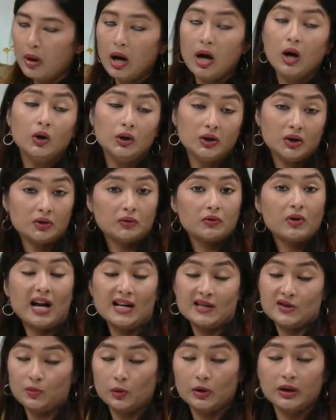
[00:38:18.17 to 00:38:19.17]
Earlier
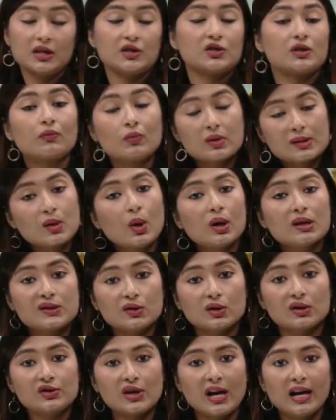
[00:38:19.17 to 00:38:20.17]
transportation was
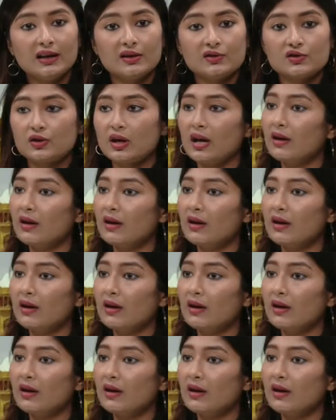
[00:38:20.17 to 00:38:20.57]
also a challenge.